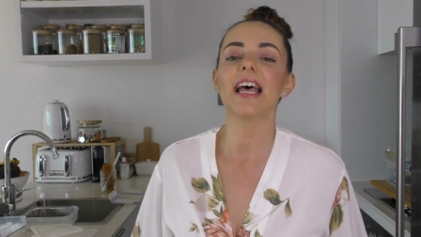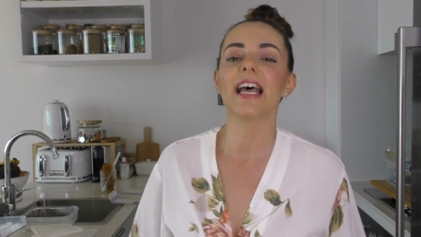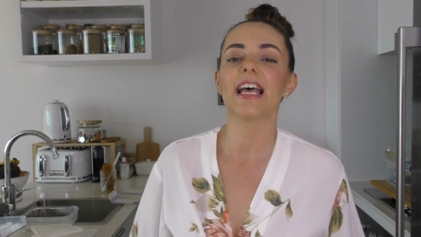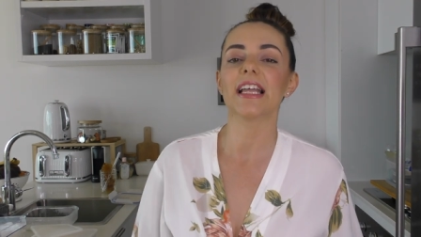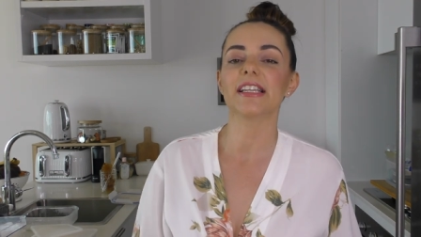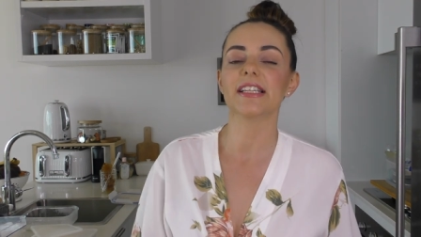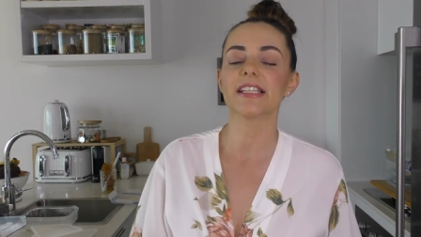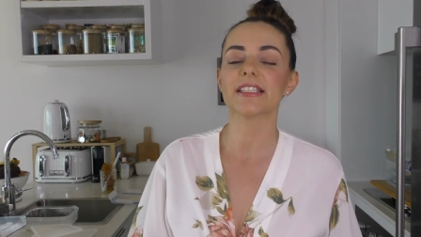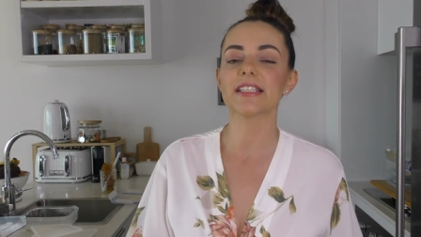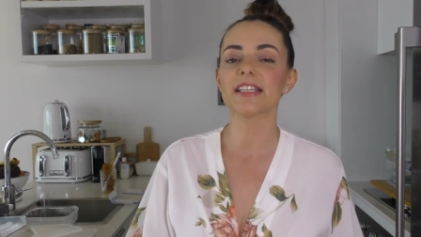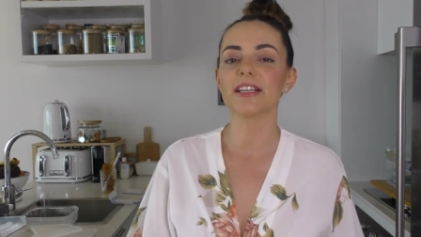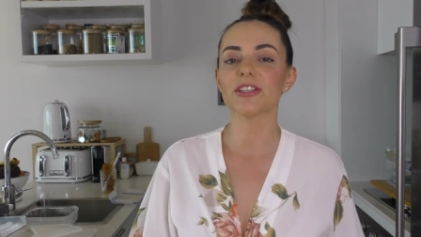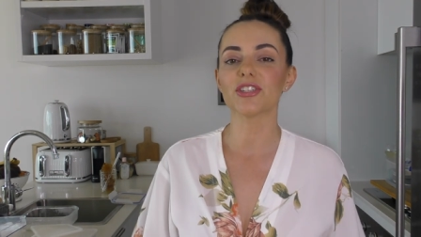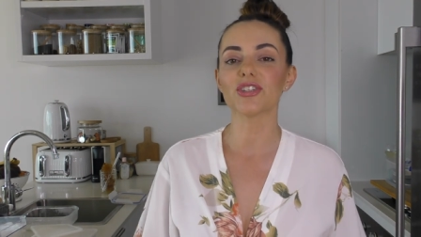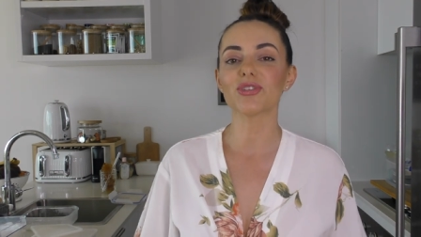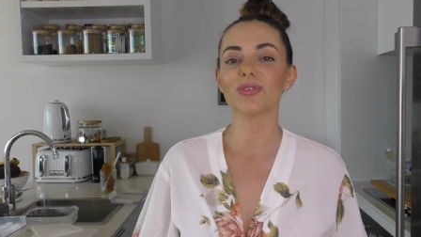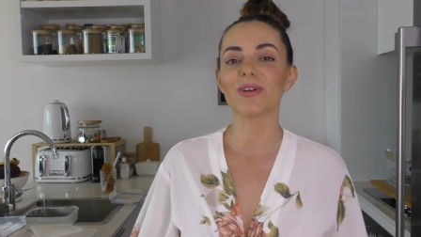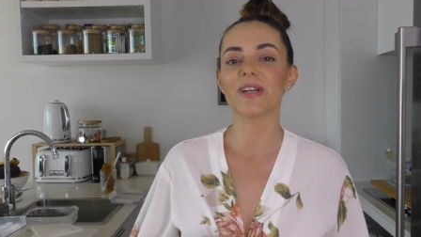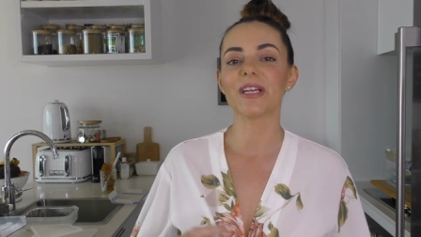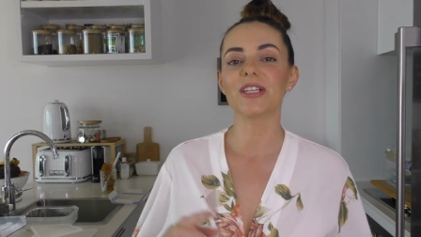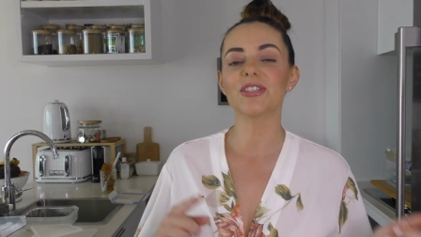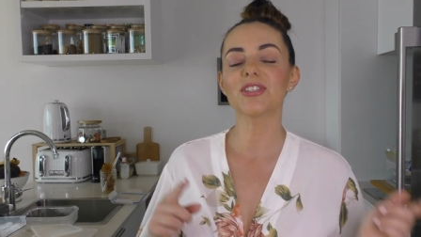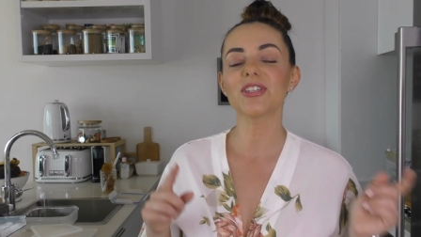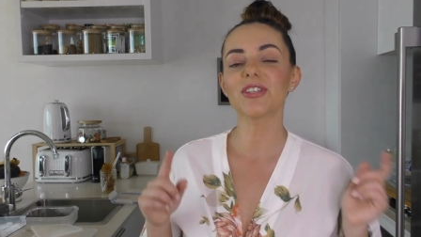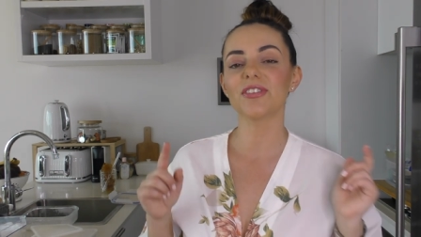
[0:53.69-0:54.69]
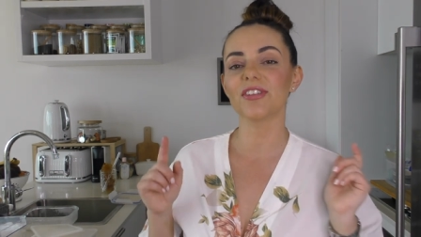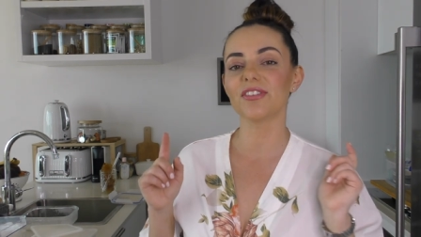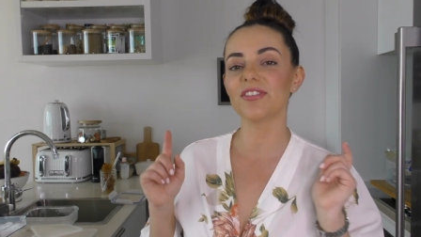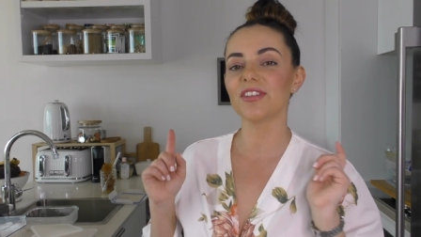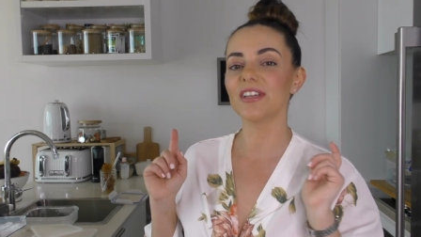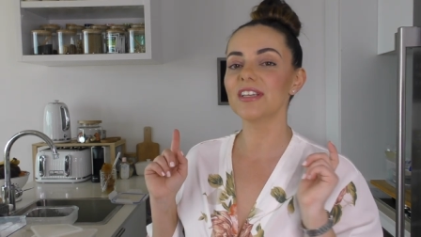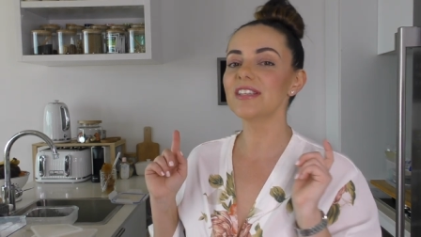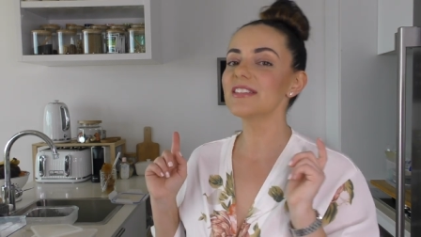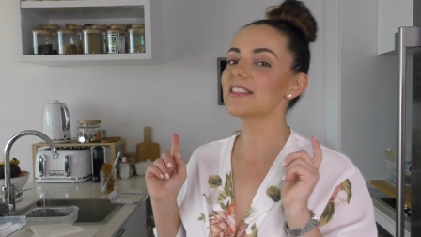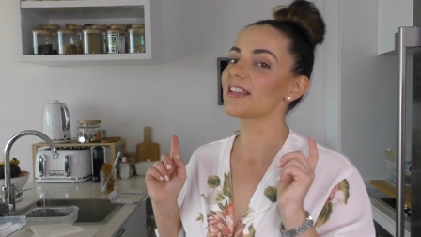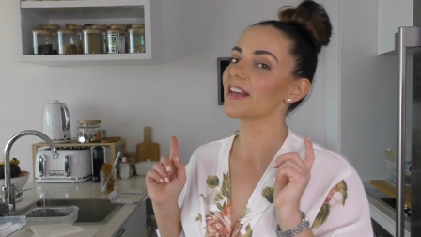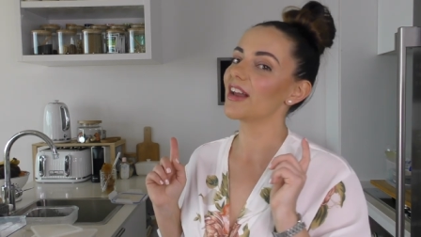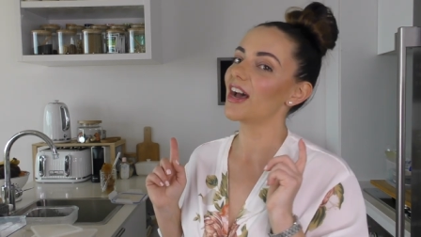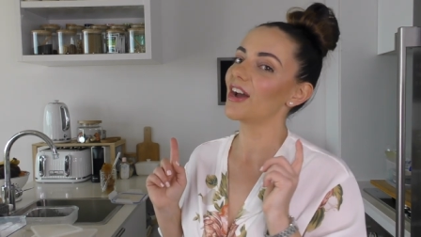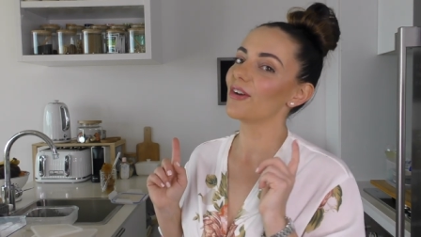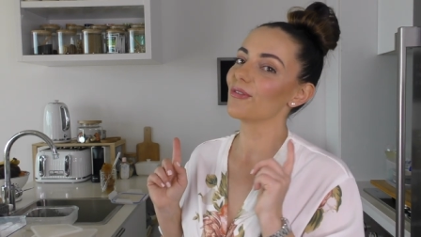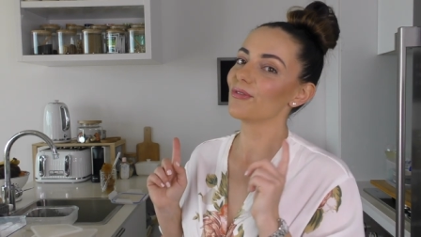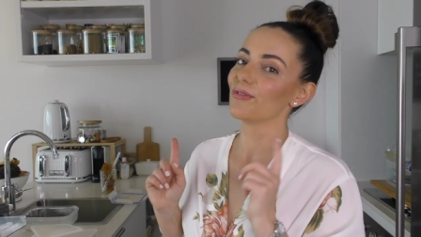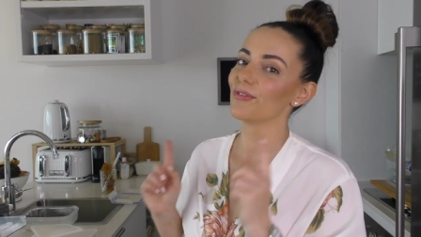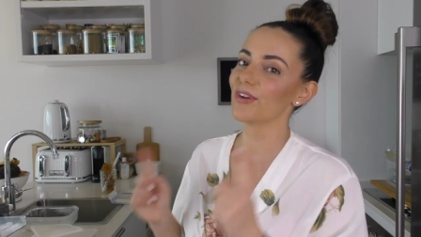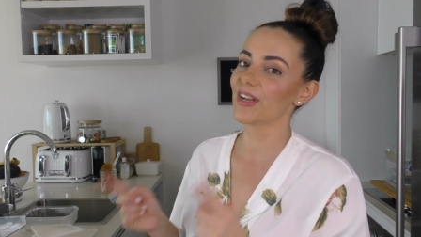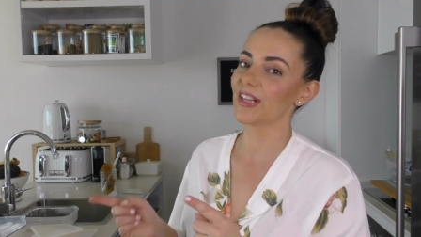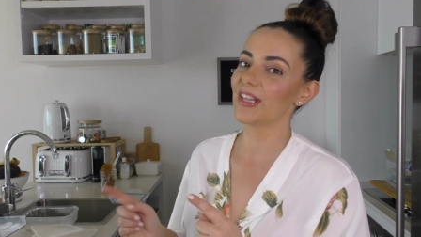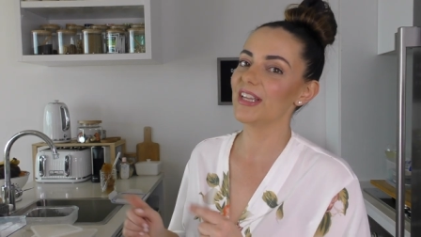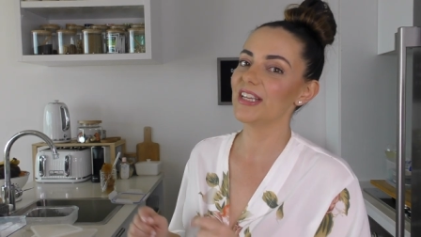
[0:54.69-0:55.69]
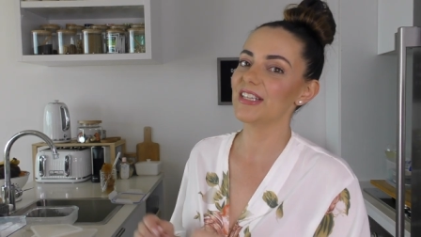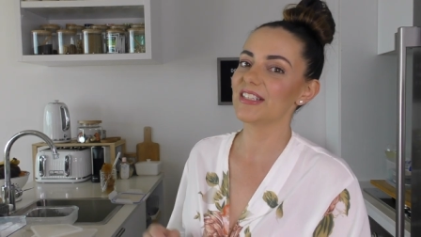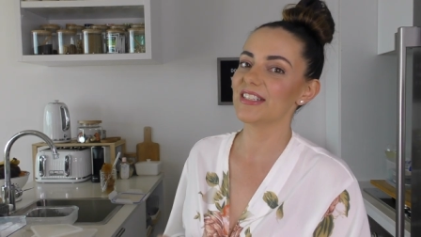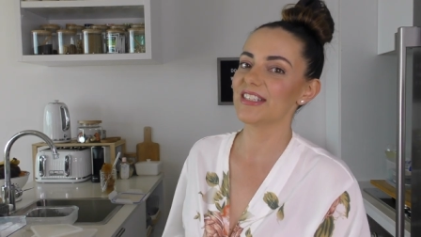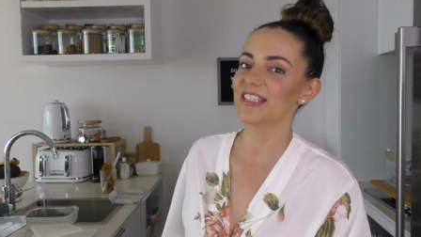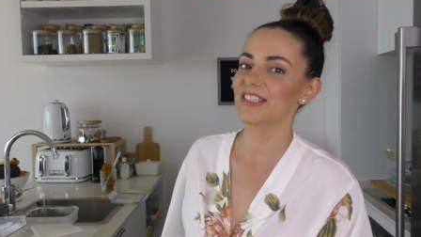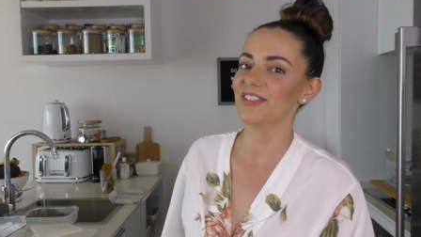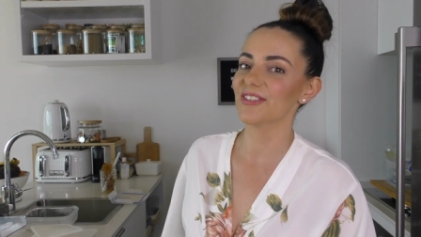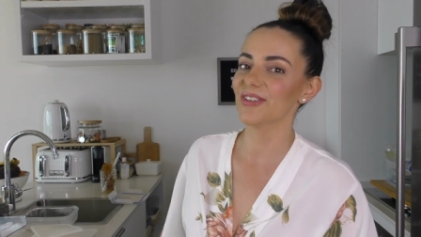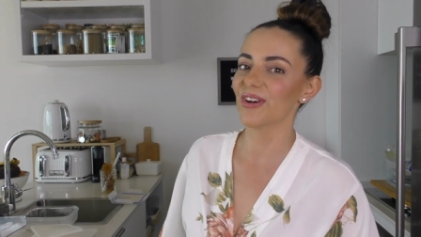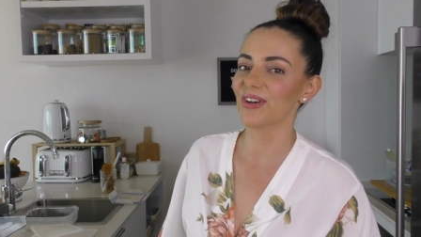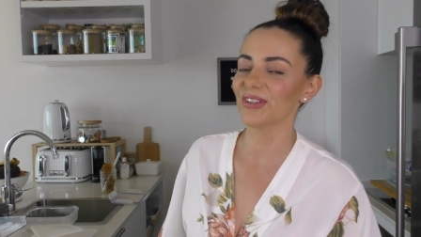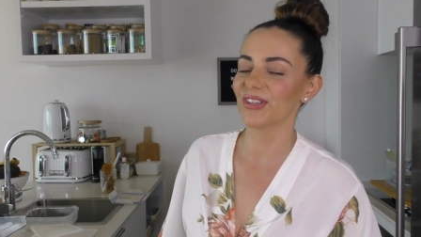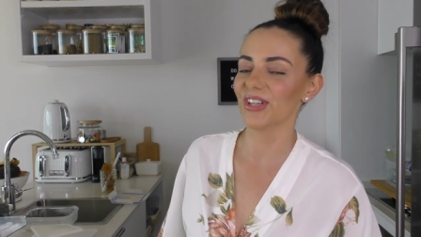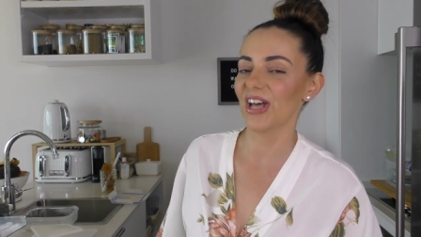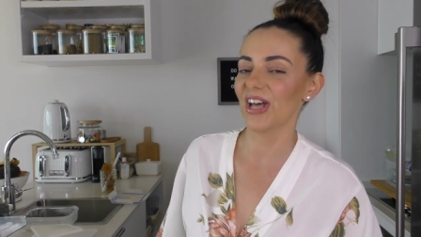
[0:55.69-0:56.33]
And let's get straight into the things that I really did not